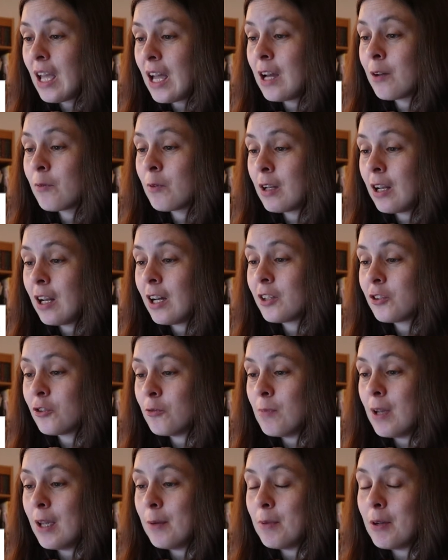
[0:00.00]
I would like
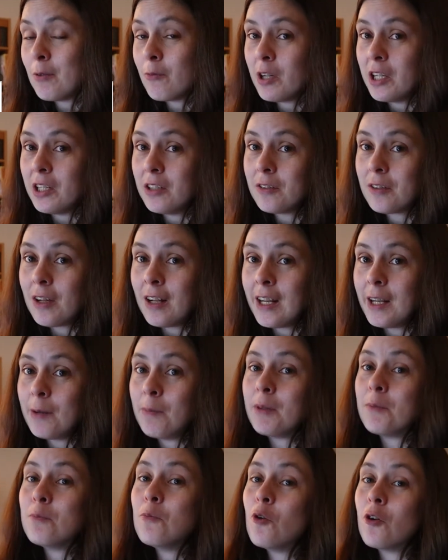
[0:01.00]
to maybe read a
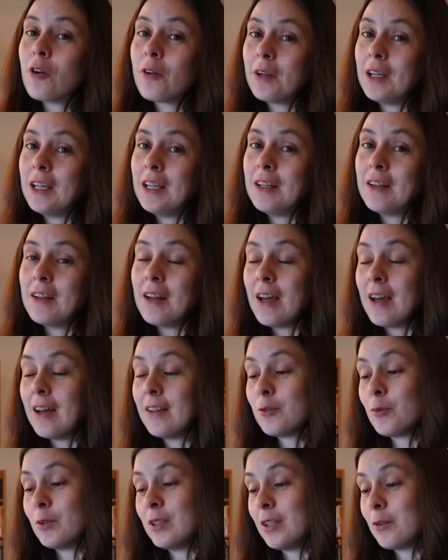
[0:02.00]
little bit more in
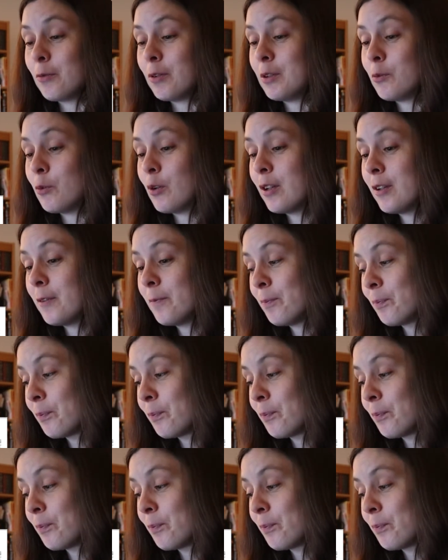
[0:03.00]
2021.